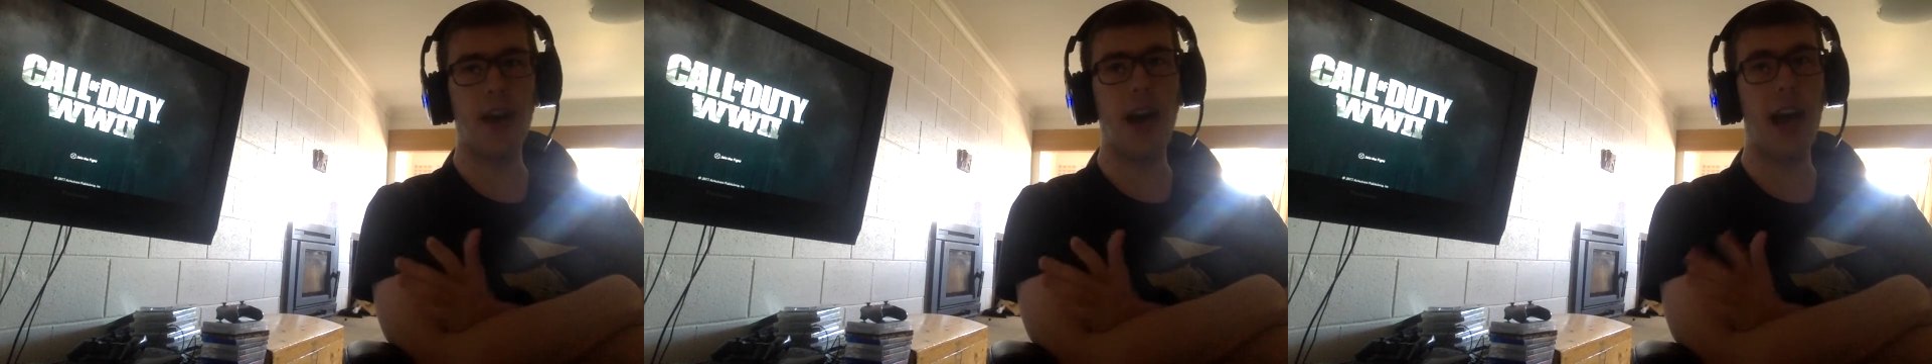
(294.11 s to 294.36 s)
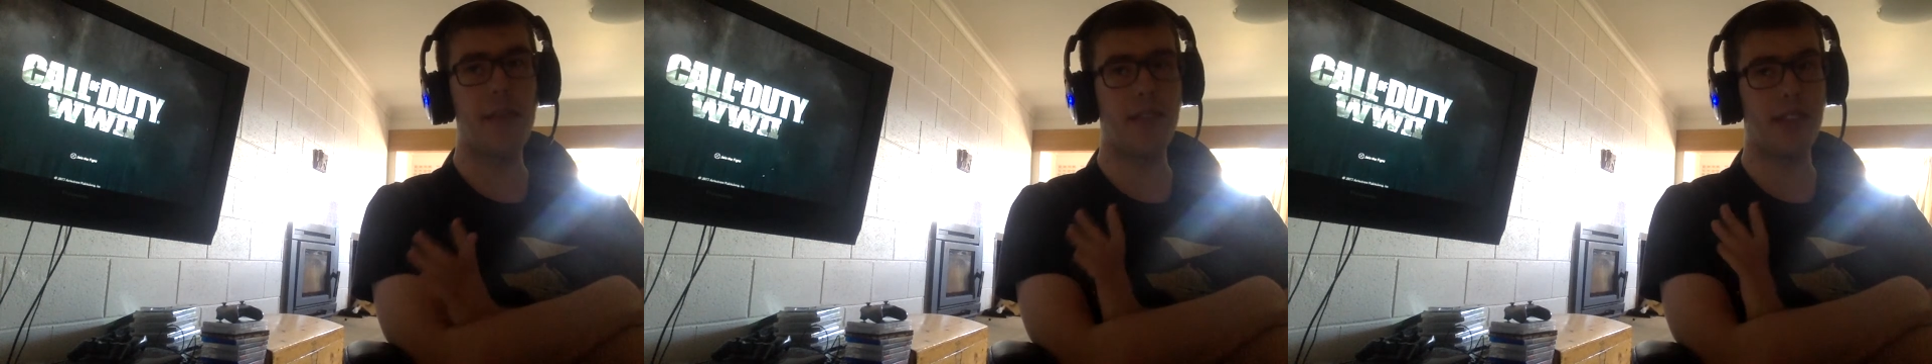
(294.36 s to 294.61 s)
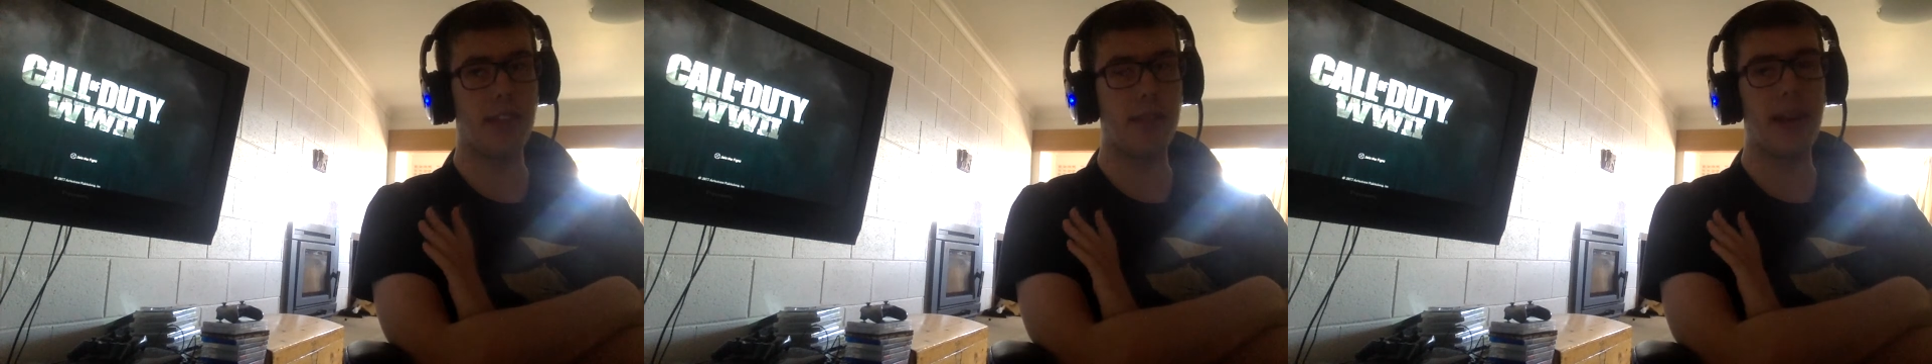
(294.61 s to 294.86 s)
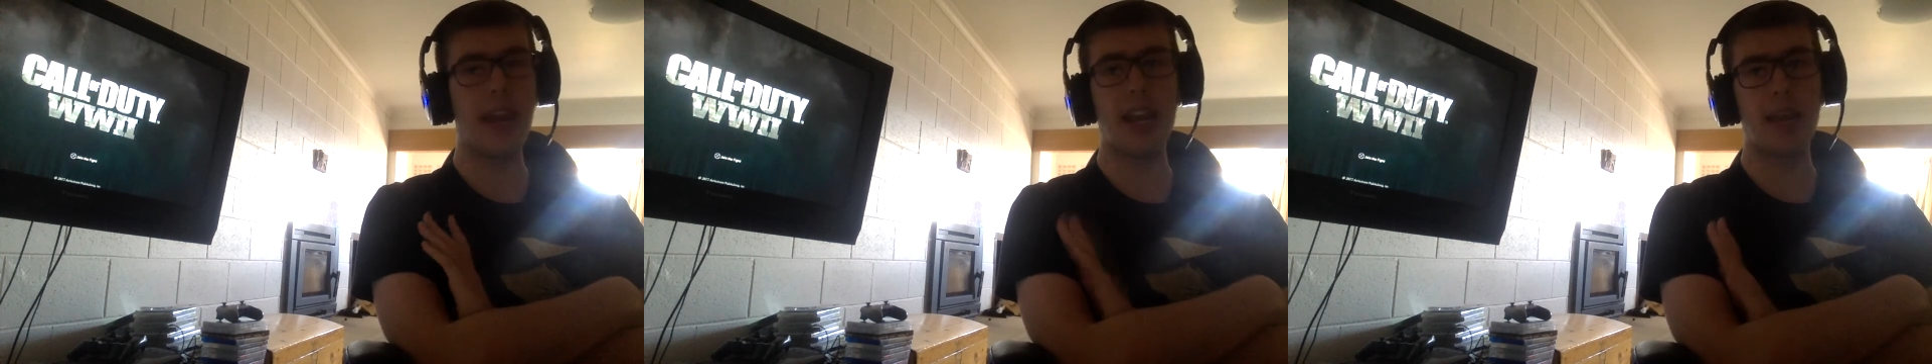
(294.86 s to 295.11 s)
I haven't
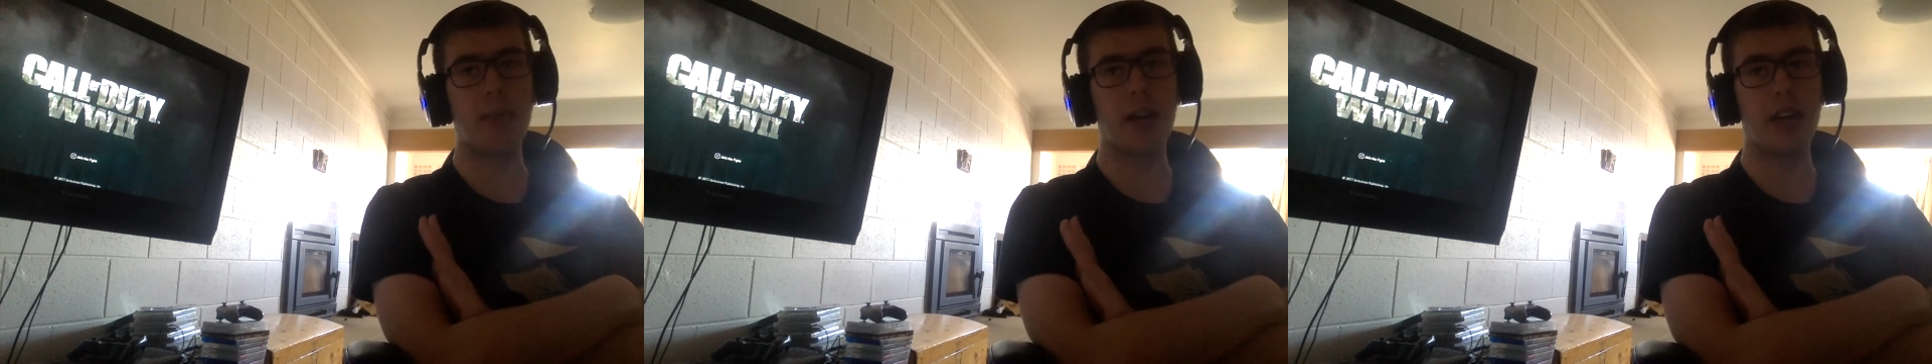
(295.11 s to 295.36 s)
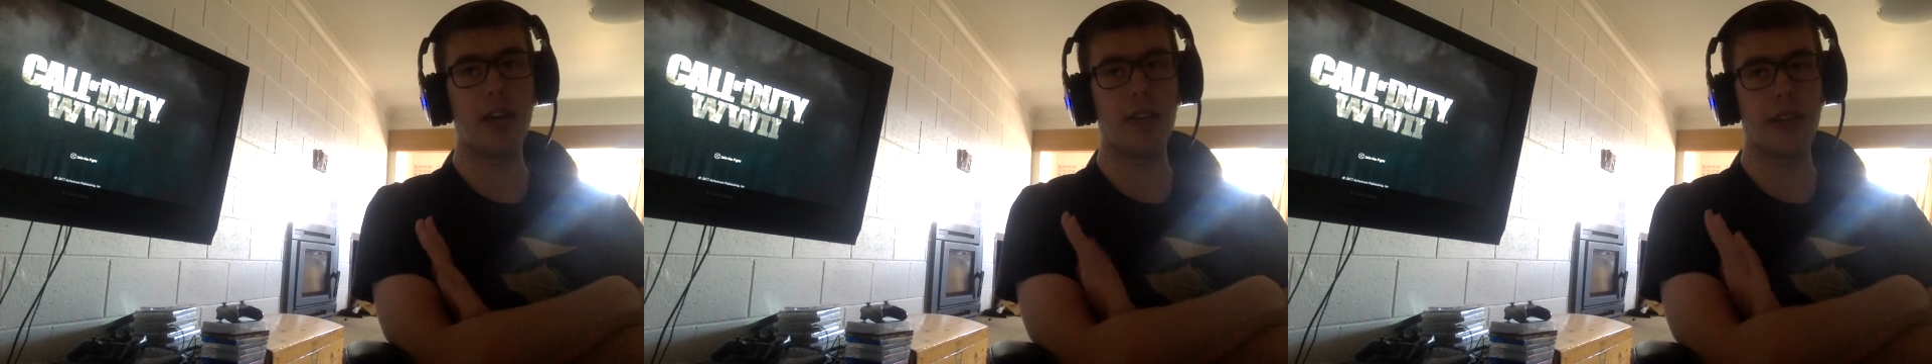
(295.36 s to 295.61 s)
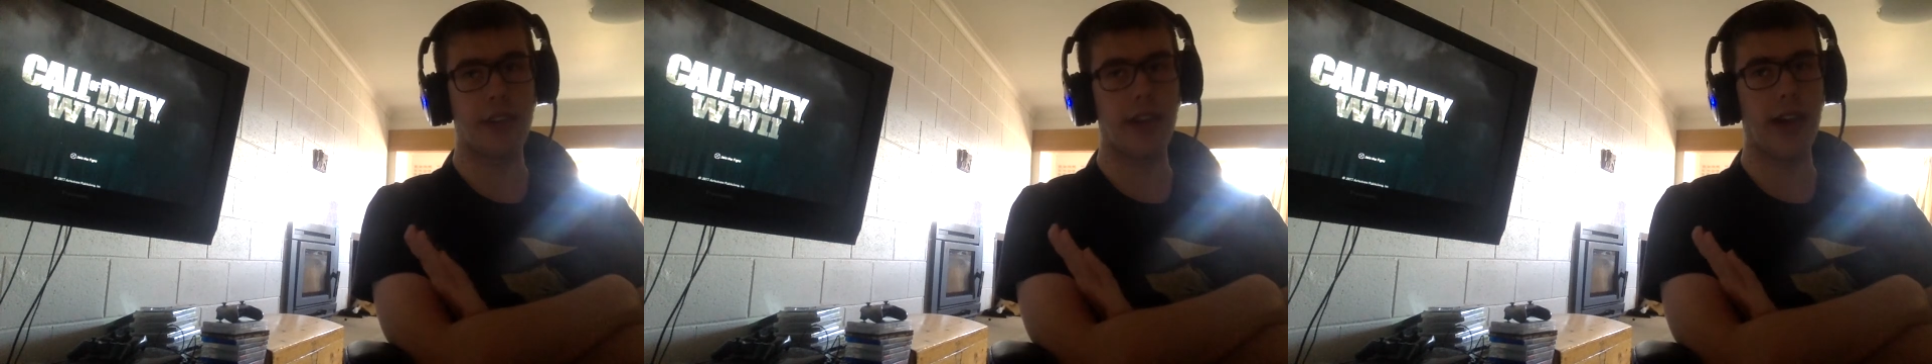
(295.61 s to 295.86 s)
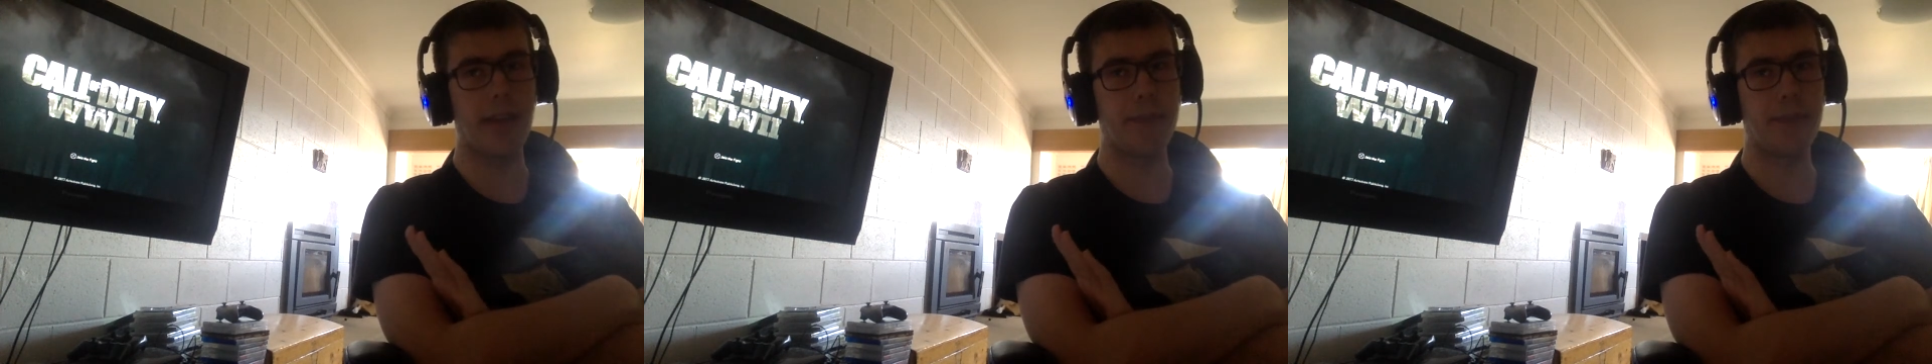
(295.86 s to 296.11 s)
spent any money on this game.